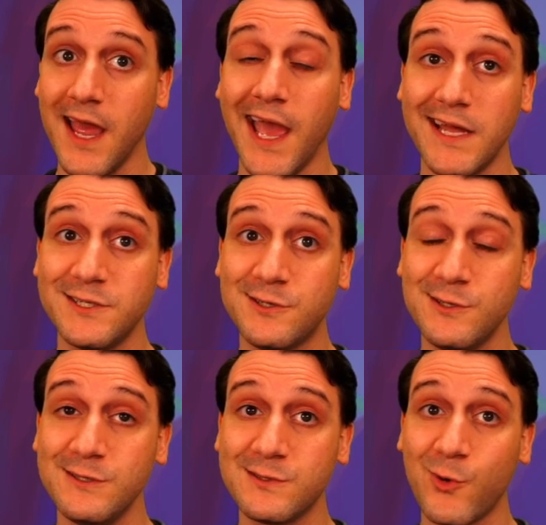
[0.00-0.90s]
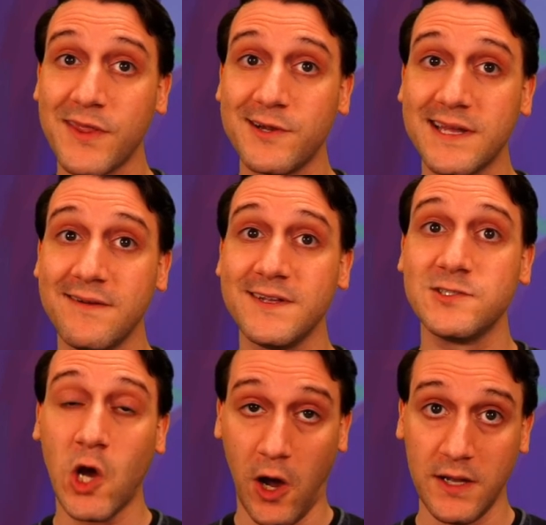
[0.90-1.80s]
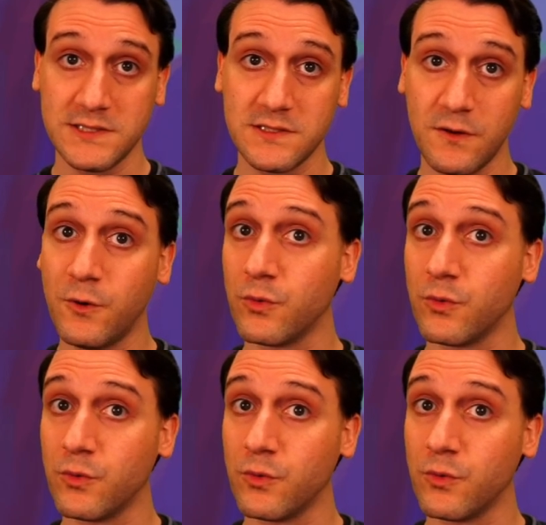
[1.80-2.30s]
and choose whether to give it Taunt or